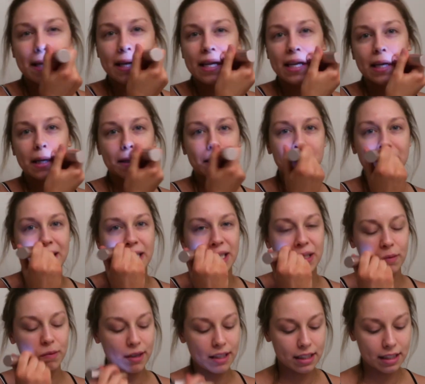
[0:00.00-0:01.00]
that it
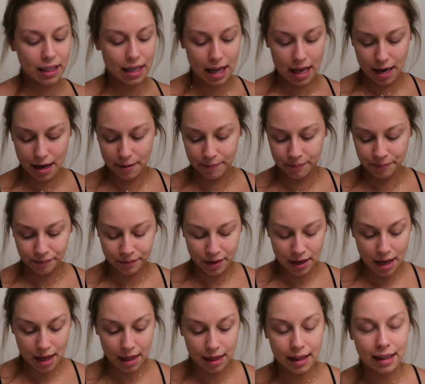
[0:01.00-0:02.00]
irritates my skin
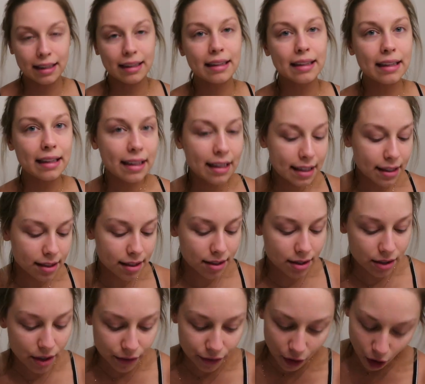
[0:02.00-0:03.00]
the
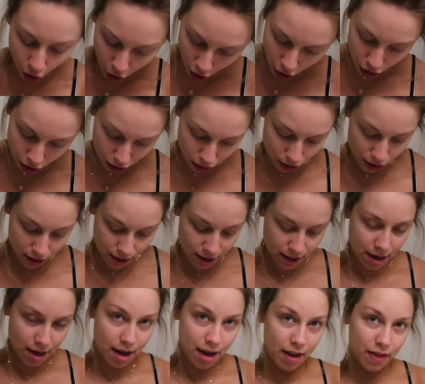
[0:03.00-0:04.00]
least of all
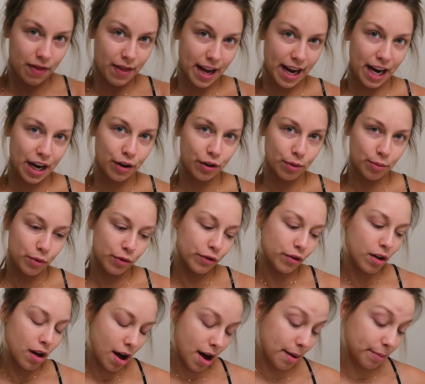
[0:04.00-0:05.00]
the hair
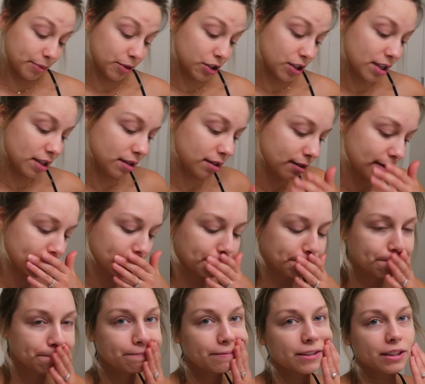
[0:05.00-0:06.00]
removal options.
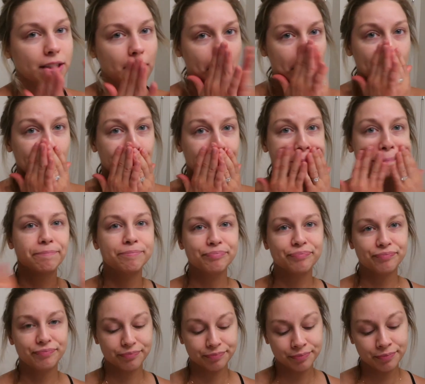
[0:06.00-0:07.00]
So
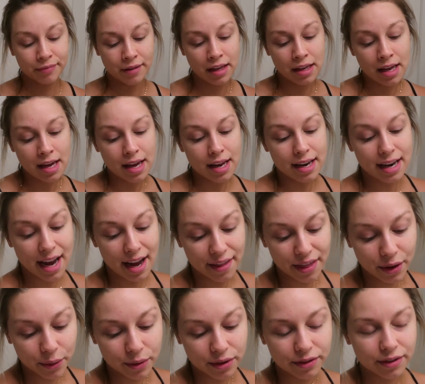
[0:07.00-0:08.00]
now
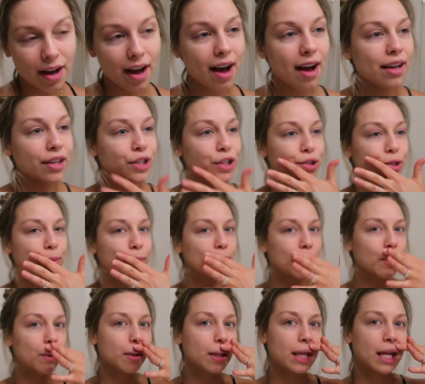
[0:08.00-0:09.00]
that we've got a
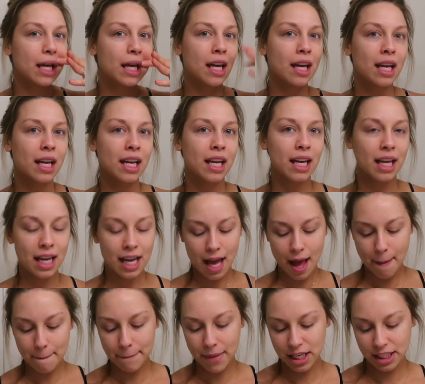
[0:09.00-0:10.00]
smooth
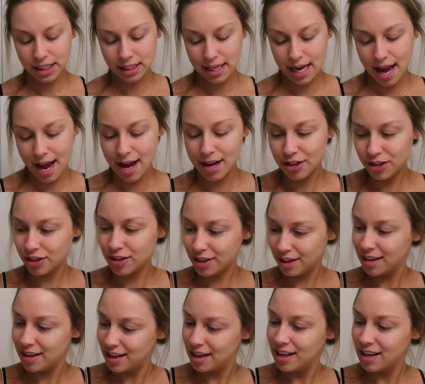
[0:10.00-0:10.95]
mustache,